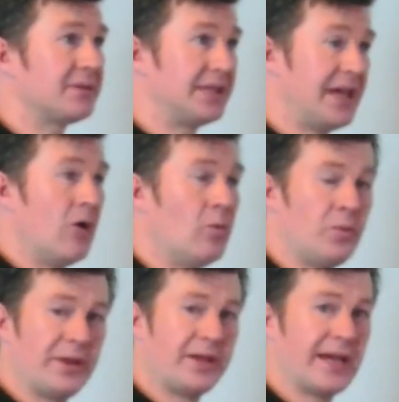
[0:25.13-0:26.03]
get on
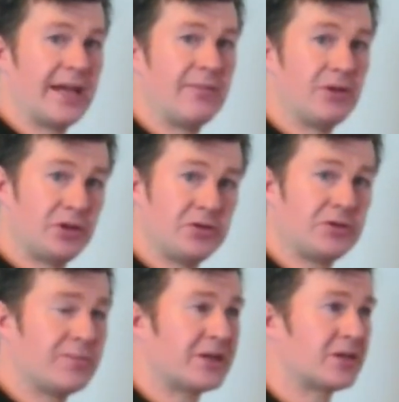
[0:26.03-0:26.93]
with the game and do
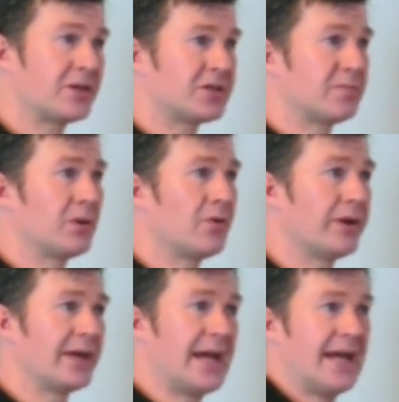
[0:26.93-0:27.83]
some actual
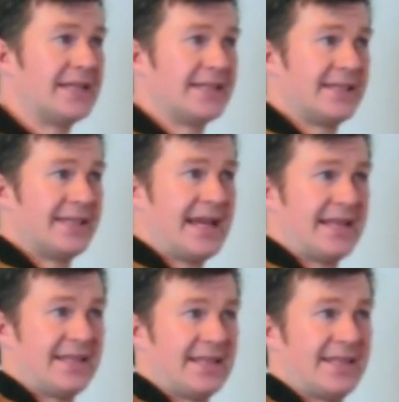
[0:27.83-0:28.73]
exploring, as
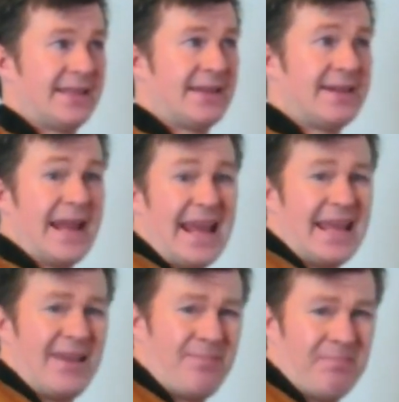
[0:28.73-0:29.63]
that's the
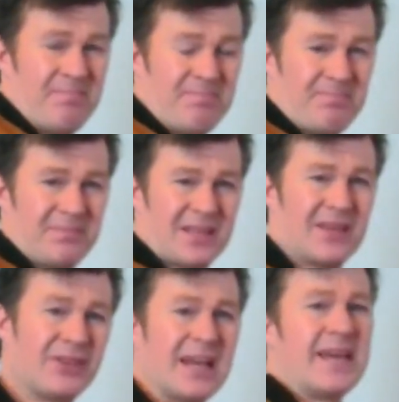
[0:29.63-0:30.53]
name
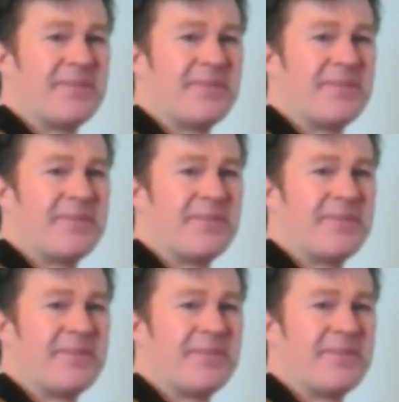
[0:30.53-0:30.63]
of the game.